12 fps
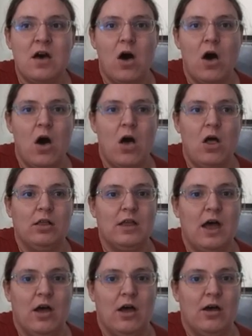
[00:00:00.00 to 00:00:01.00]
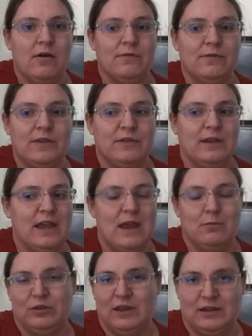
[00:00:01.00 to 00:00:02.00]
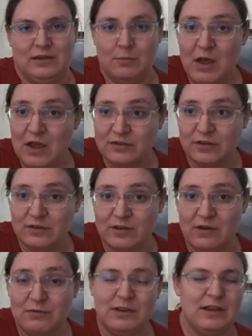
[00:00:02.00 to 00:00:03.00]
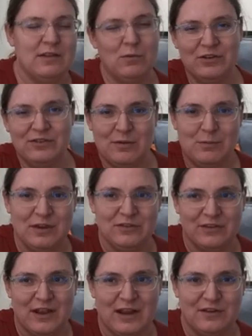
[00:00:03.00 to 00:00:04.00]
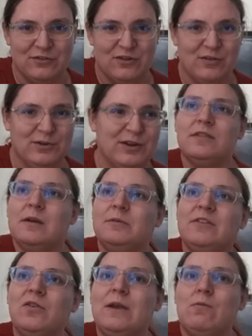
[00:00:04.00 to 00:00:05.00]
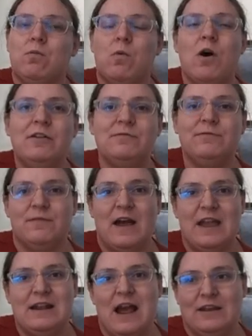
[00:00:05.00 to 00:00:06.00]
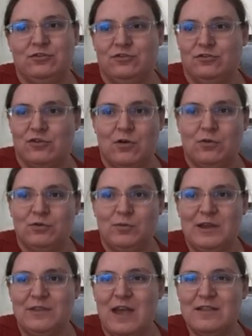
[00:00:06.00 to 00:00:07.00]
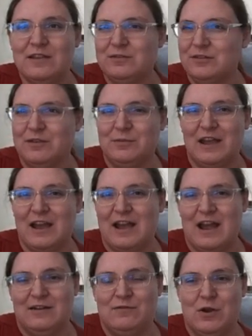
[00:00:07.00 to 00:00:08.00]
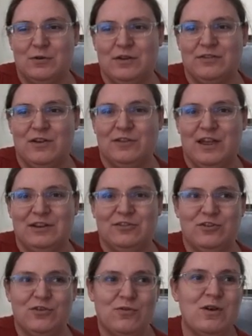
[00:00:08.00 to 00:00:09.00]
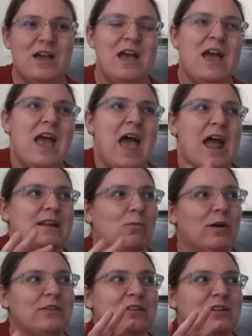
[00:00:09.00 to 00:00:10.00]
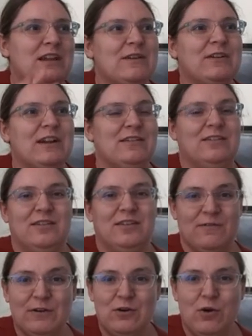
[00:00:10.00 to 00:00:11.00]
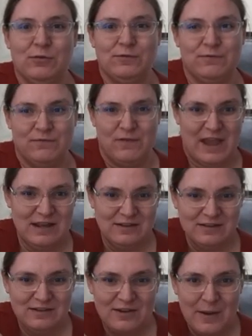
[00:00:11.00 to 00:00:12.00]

all of the game with like the puzzles and everything. There were some puzzles I kind of struggled on. There was only one fight I struggled with, and this was something I kind of noticed online too. And it wasn't even a difficult fight,